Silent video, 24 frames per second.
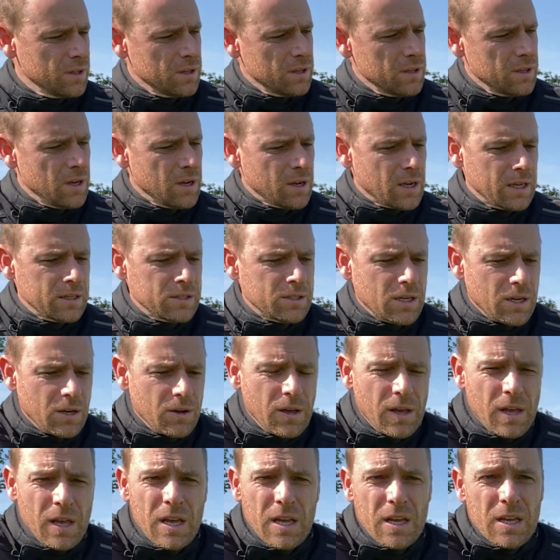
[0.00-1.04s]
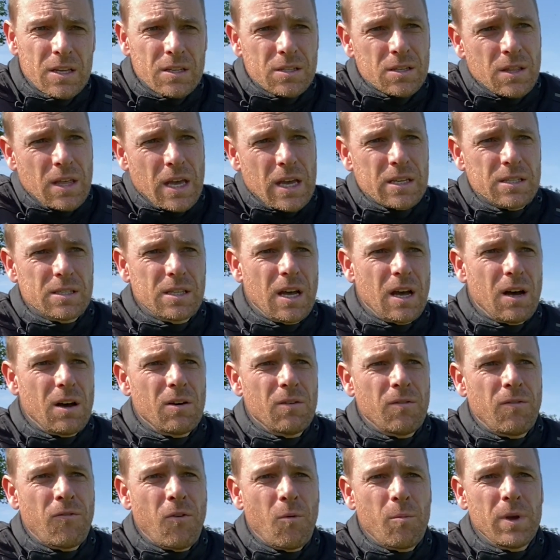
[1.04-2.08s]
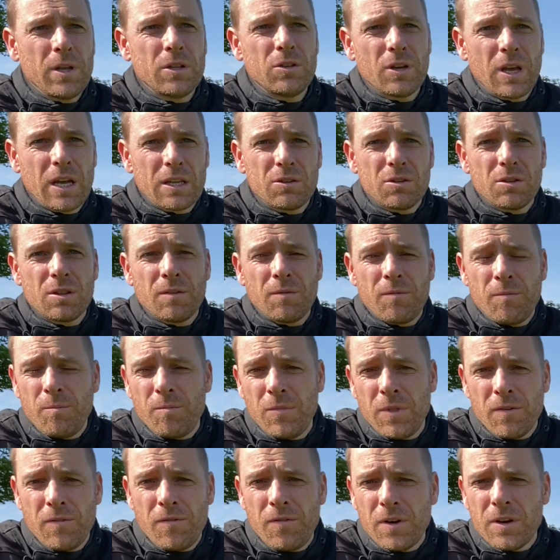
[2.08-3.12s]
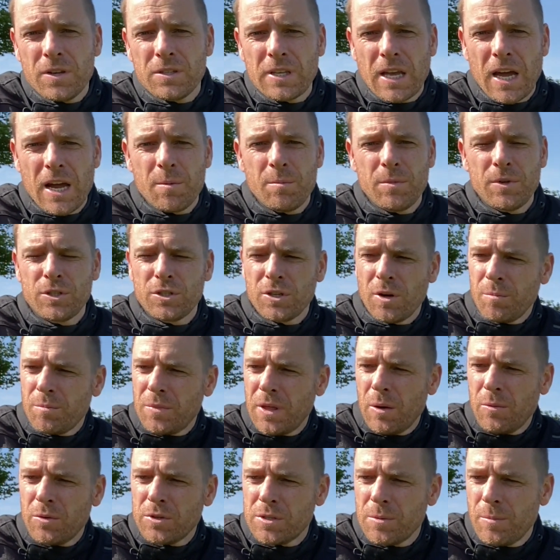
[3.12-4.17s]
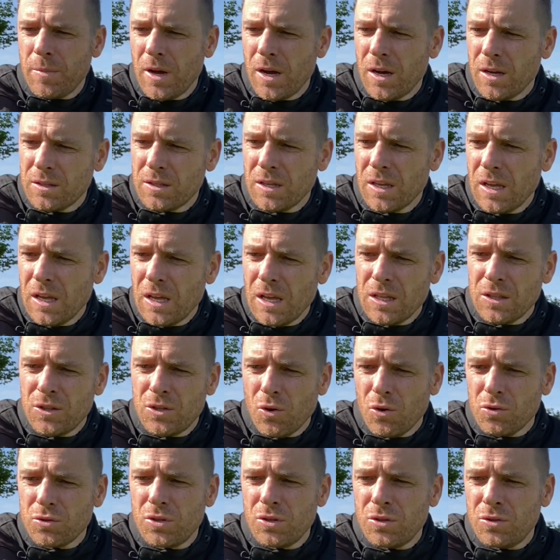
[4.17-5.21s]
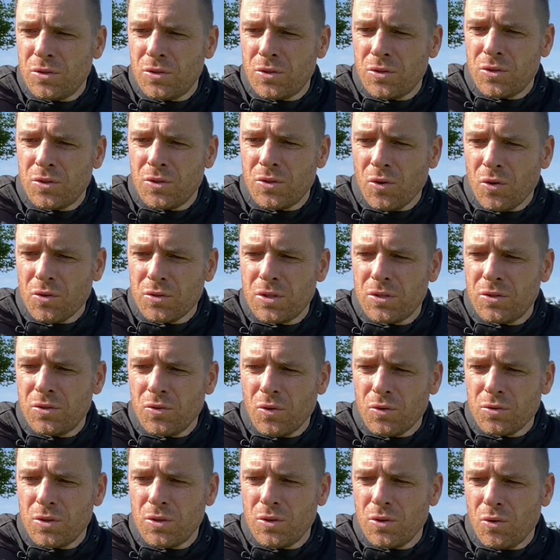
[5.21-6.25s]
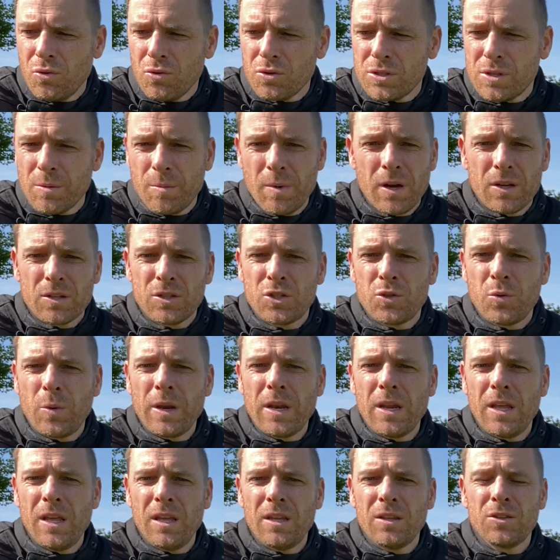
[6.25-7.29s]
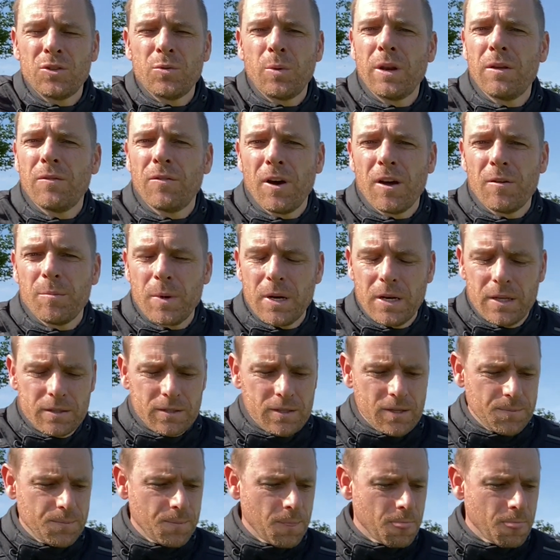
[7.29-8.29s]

Okay, so there's now, for me to get to the first Hermes shop, that was about door to door was about 25 minutes.